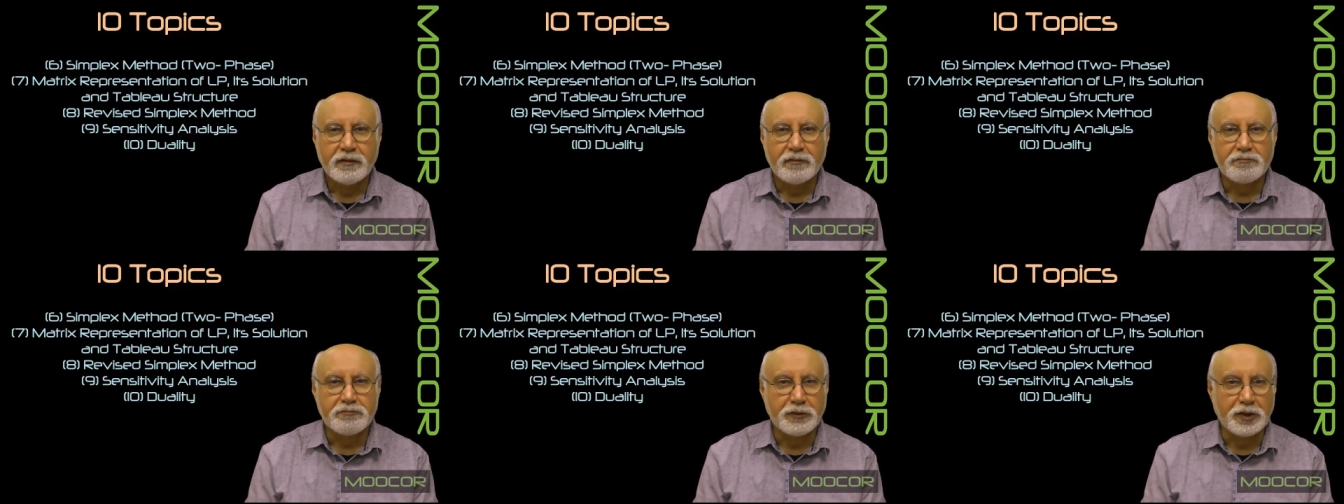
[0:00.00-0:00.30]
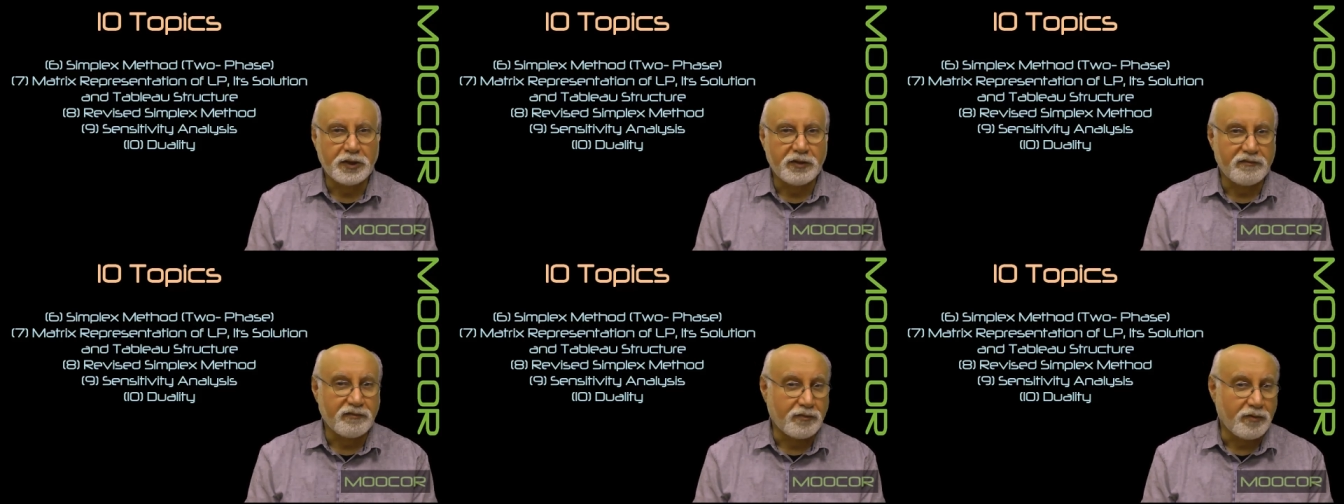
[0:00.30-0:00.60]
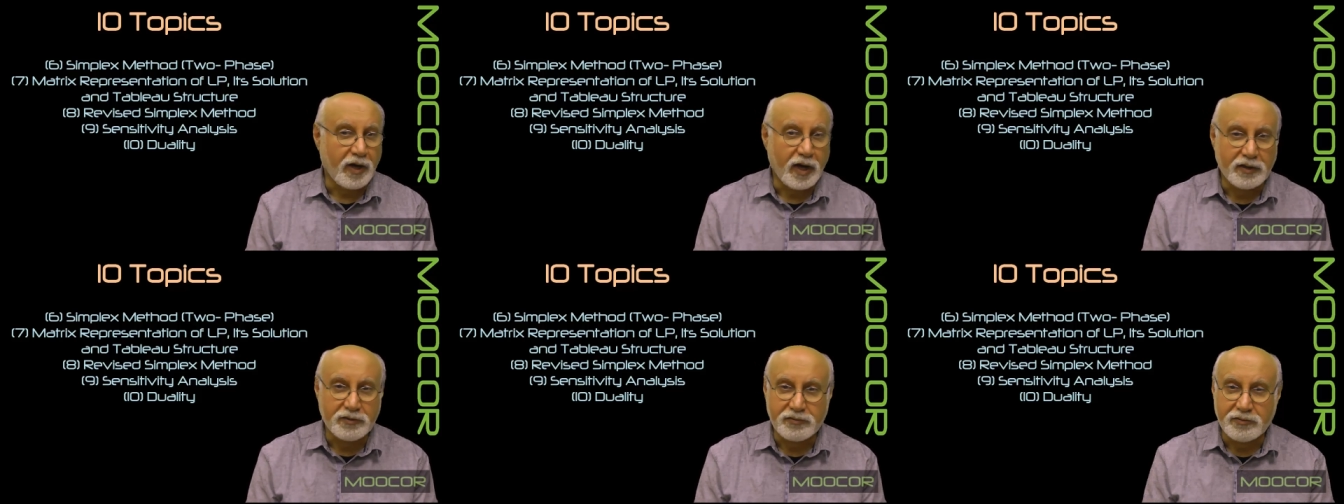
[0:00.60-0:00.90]
They have
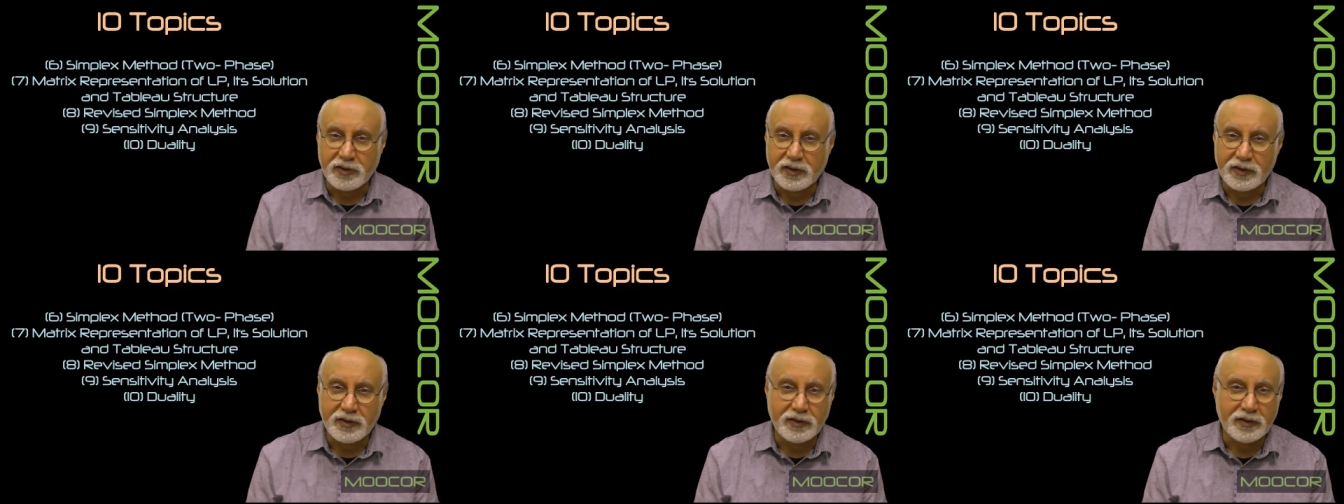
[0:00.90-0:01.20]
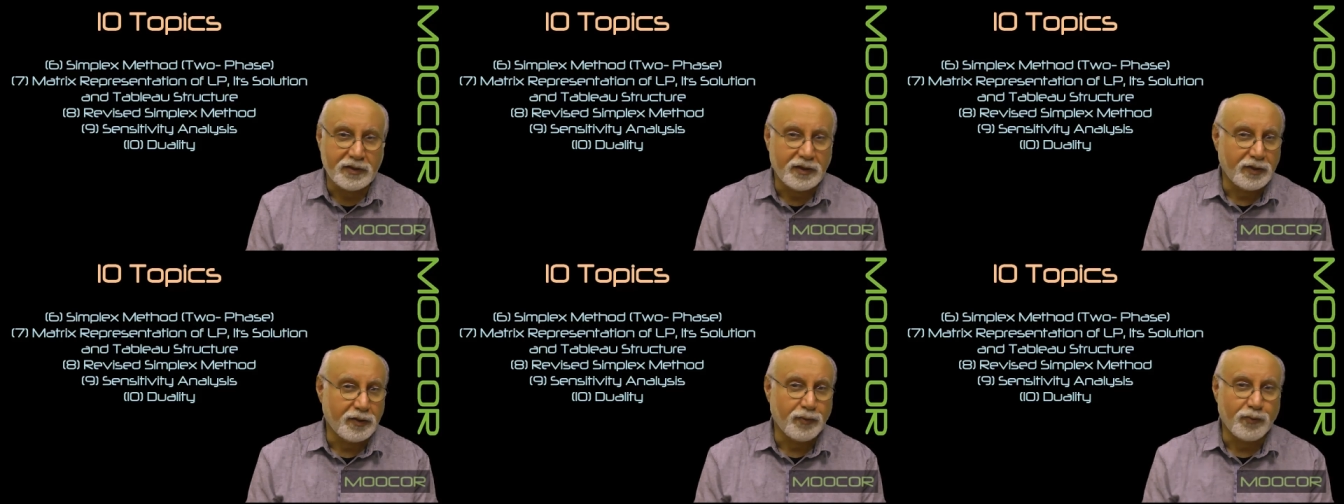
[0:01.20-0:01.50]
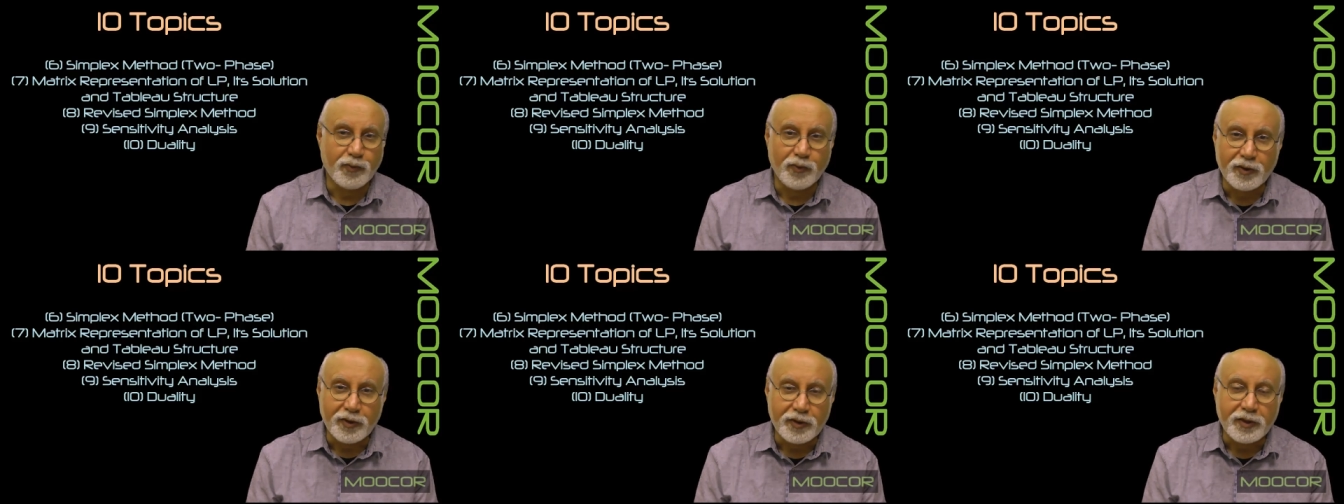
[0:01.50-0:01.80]
graduated, they are
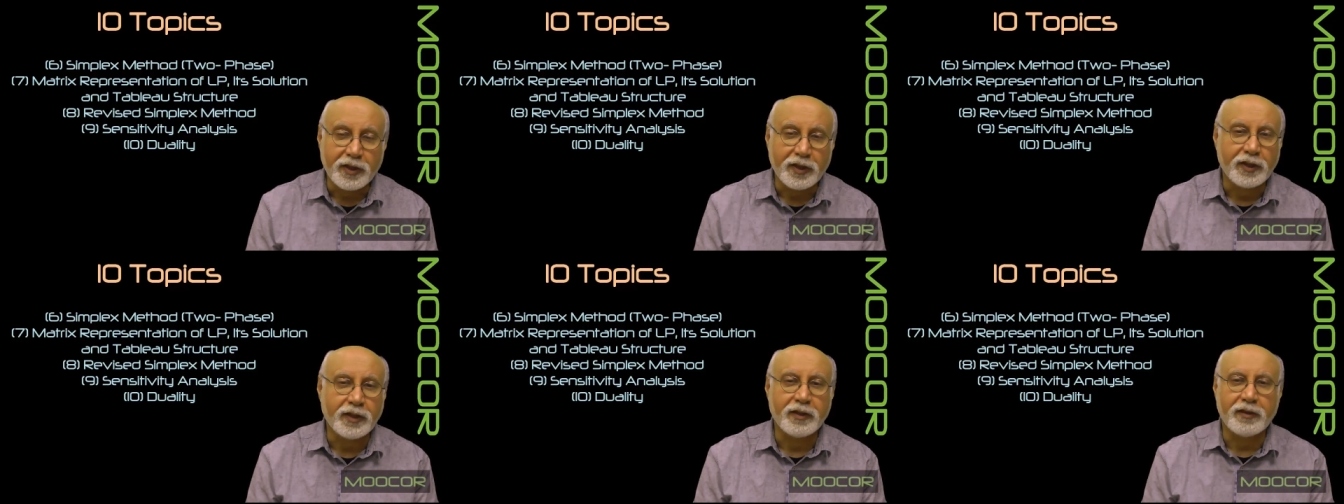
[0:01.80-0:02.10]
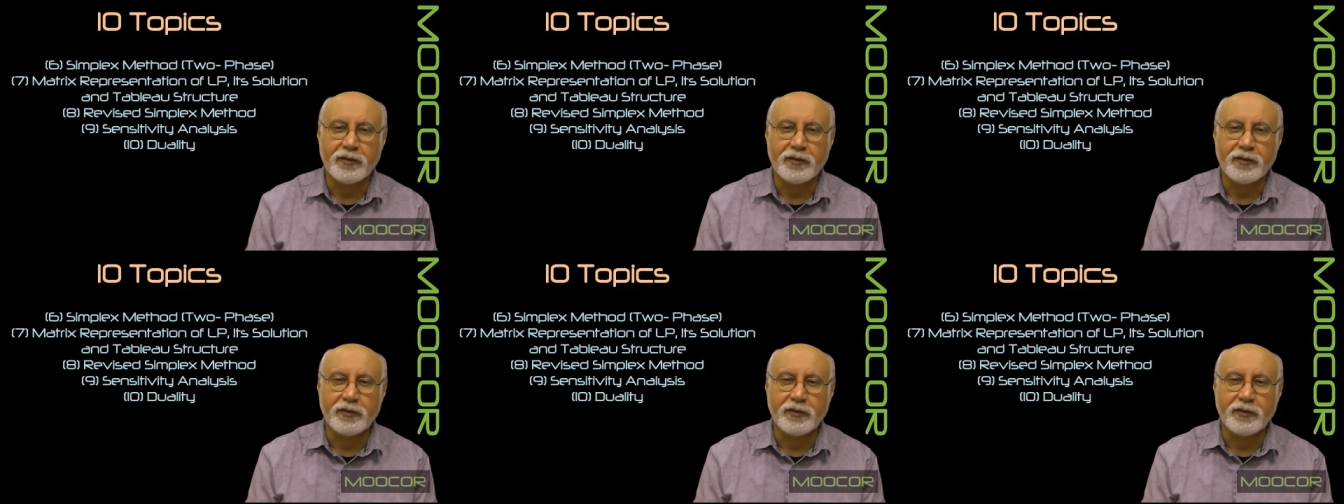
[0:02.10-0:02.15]
working,